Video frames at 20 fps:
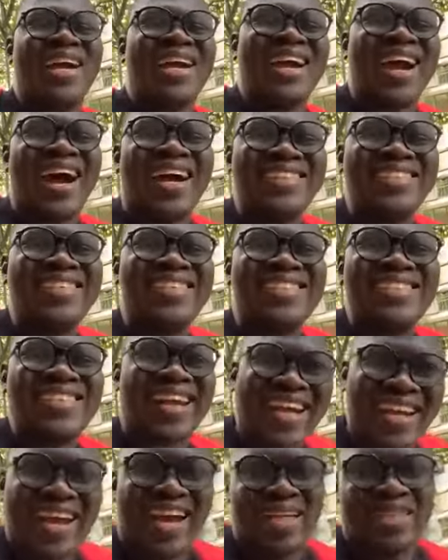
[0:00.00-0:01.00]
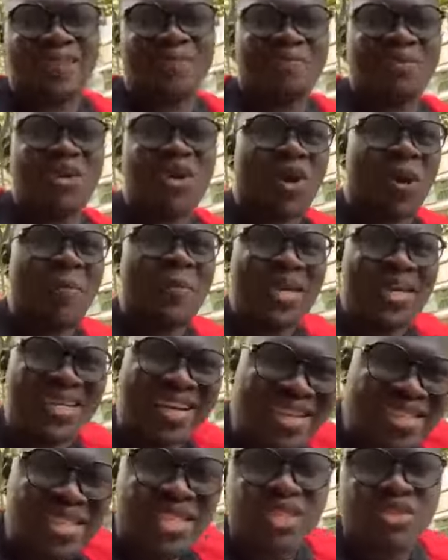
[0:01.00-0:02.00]
Okay, if you own
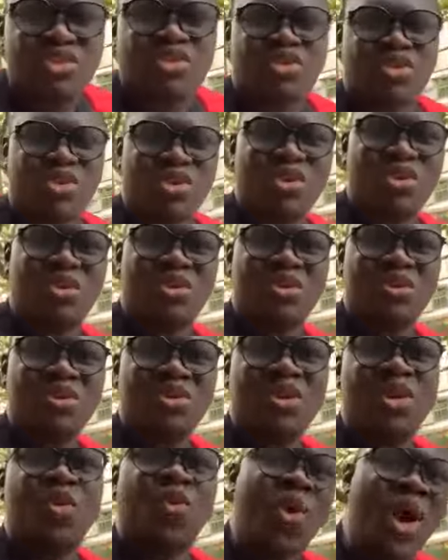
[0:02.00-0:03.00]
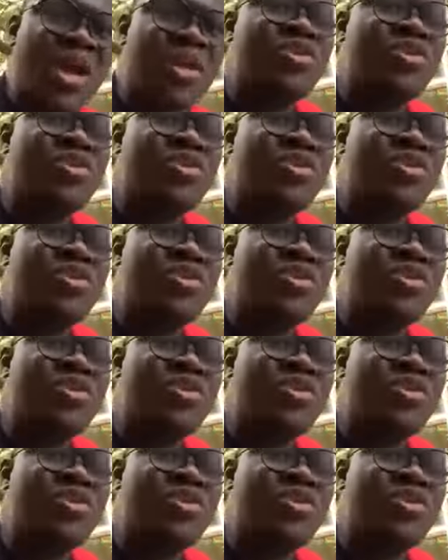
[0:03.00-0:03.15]
this mini estate I just showed you,